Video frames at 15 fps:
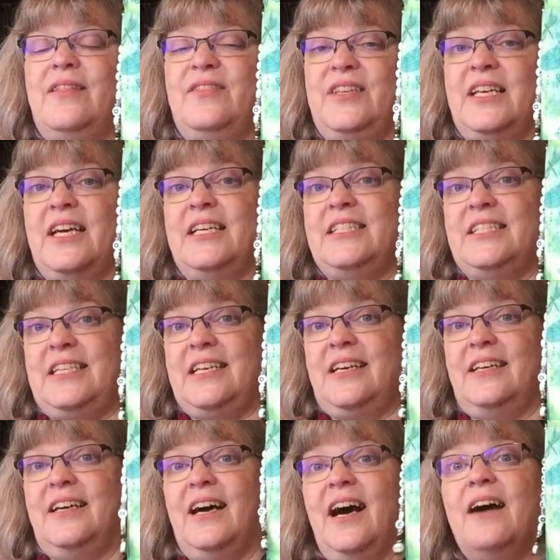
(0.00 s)
the
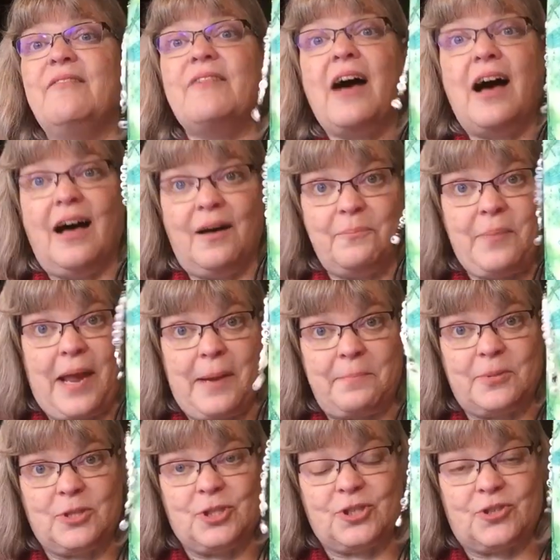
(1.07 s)
idea of a
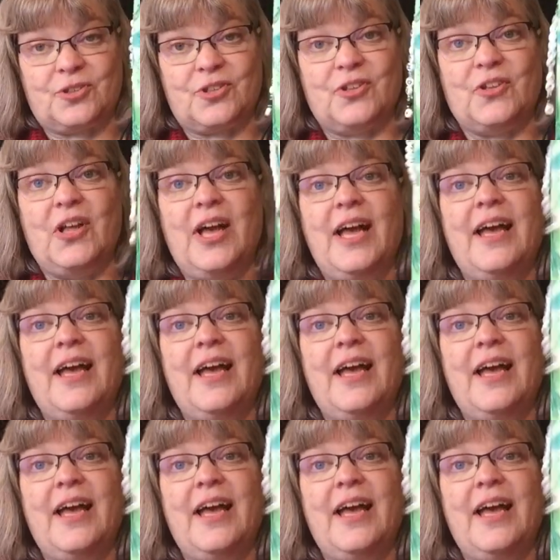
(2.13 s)
paper journal